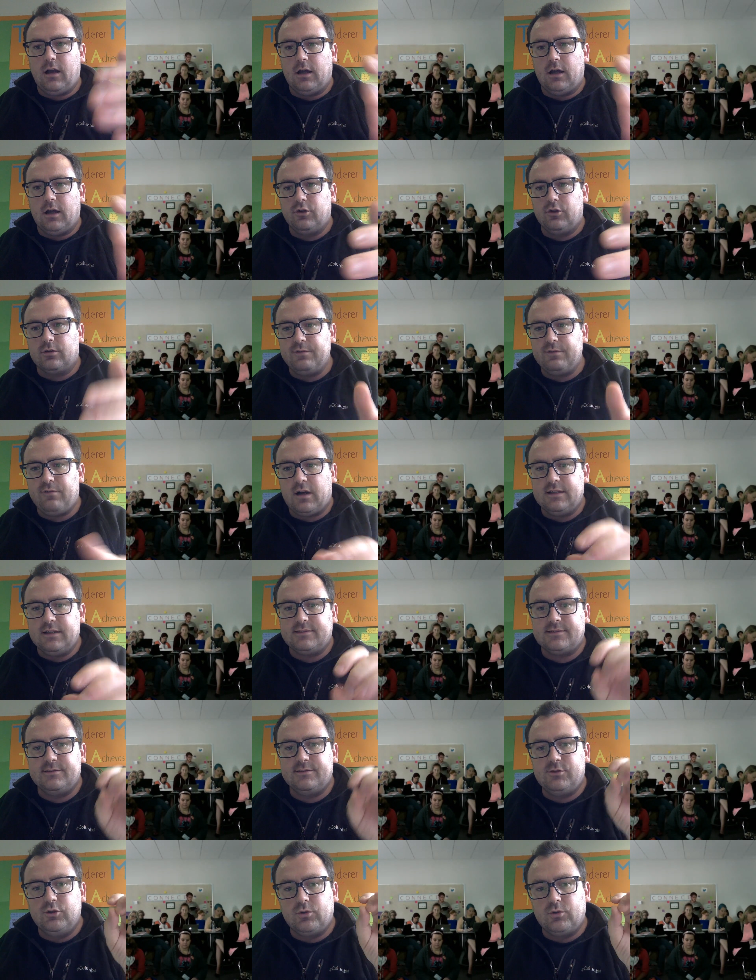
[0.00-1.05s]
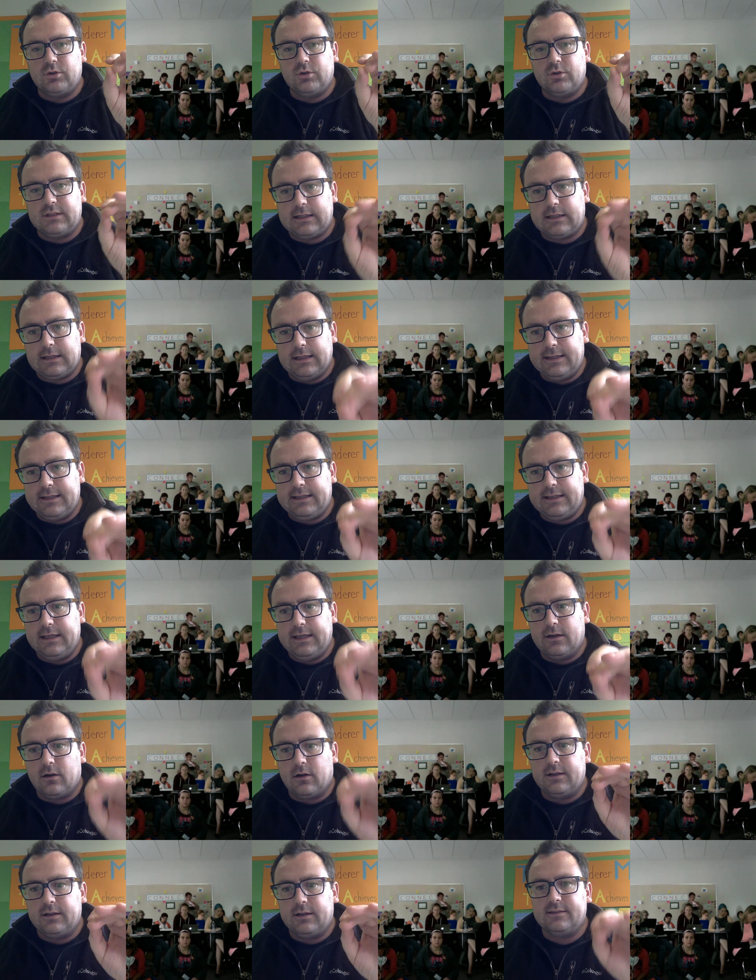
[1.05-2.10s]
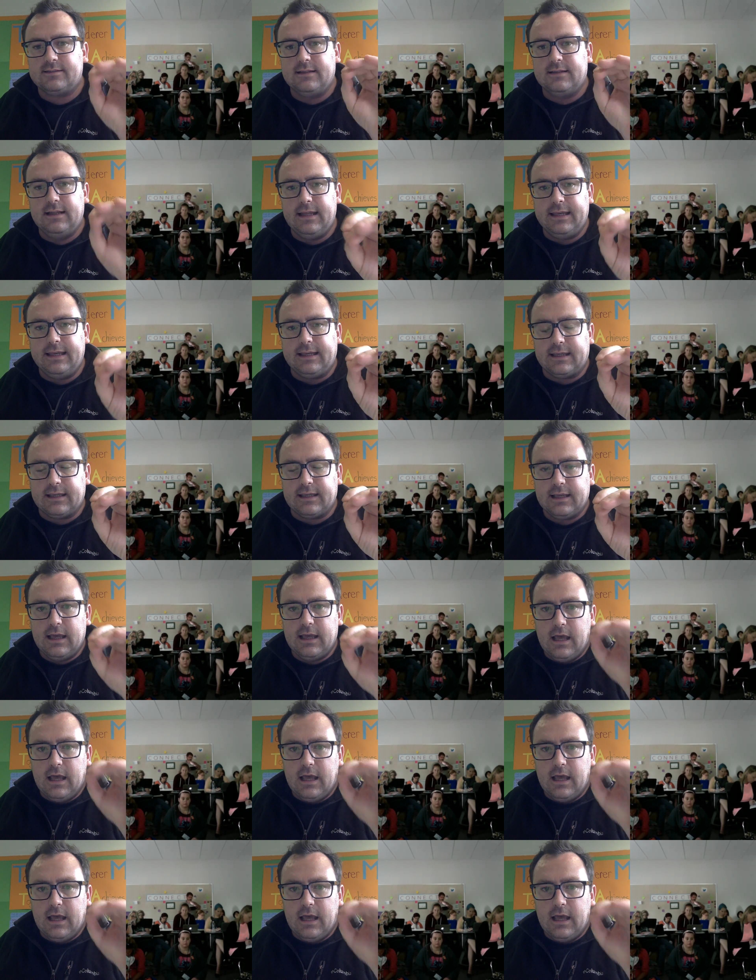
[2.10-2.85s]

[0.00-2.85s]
On your devices, you could click here on this link.